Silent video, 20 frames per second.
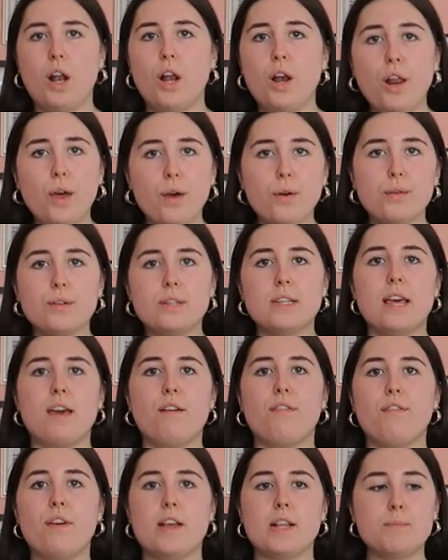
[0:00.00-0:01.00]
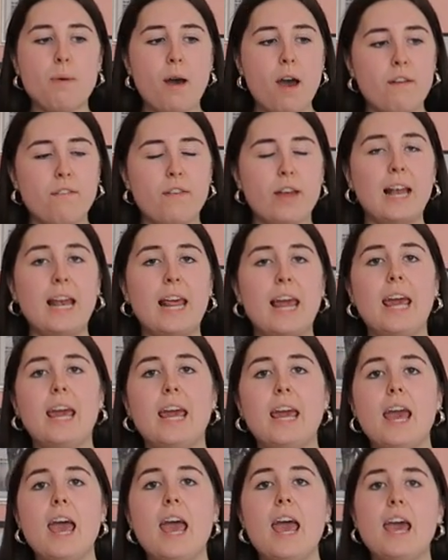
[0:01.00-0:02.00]
loose. It fits
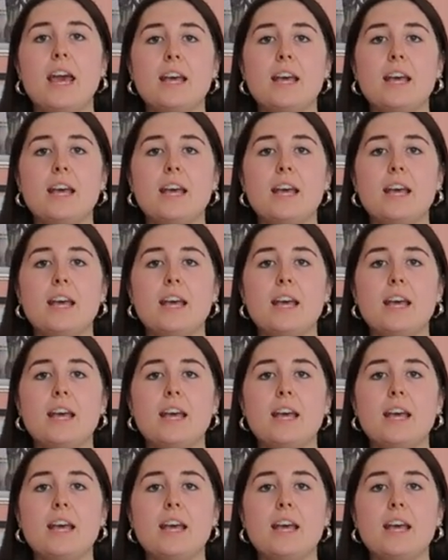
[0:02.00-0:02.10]
perfectly.